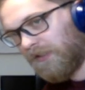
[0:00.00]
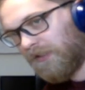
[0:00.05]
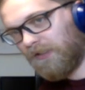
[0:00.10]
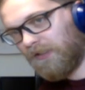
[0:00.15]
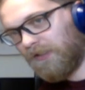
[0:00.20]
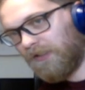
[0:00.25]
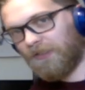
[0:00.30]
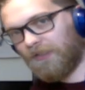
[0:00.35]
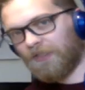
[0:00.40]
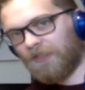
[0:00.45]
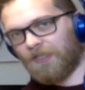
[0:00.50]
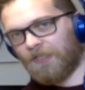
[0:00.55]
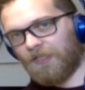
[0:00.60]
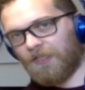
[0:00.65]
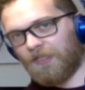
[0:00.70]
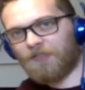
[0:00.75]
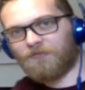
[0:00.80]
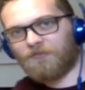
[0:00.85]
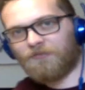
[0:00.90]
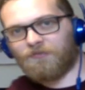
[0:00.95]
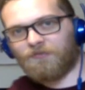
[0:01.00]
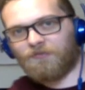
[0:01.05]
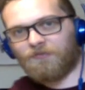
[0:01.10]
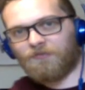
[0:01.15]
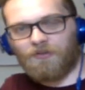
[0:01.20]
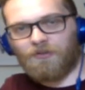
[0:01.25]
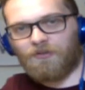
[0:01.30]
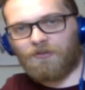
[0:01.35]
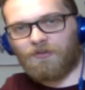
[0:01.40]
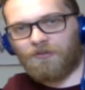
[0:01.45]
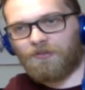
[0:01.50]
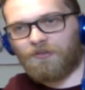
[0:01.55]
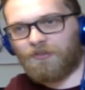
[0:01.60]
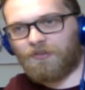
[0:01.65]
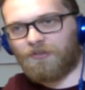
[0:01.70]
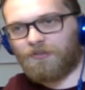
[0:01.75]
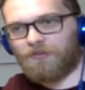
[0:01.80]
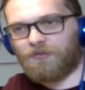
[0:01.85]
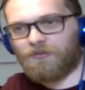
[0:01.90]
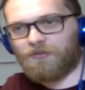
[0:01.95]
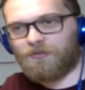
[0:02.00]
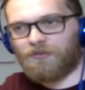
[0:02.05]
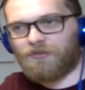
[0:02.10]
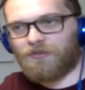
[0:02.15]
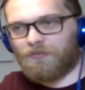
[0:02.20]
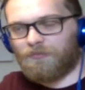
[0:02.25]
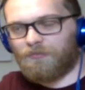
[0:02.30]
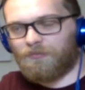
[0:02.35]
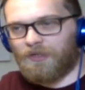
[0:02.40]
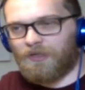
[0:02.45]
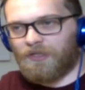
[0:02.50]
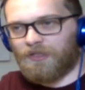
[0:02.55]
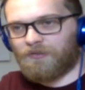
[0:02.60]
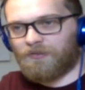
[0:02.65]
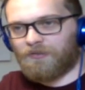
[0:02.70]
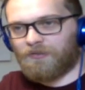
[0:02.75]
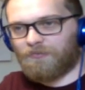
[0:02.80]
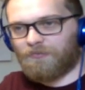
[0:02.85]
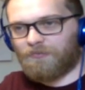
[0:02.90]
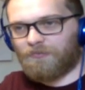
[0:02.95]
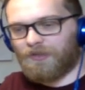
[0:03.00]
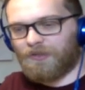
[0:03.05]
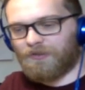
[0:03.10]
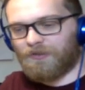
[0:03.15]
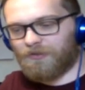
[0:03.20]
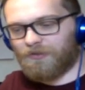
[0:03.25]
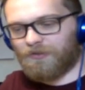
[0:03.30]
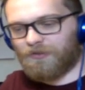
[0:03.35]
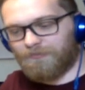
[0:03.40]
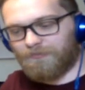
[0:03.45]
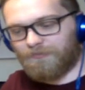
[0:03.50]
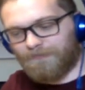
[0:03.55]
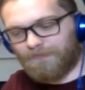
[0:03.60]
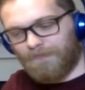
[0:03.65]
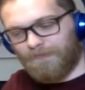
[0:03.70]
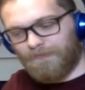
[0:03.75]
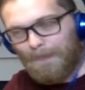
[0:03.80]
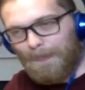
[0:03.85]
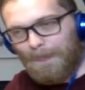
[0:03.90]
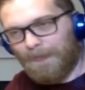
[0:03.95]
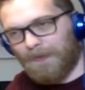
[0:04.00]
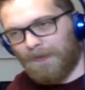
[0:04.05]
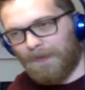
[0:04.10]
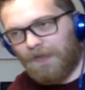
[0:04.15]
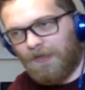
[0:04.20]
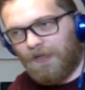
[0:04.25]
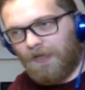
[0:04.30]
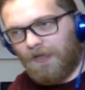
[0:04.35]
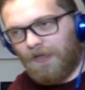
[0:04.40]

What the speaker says: live on YouTube and on Periscope. And we've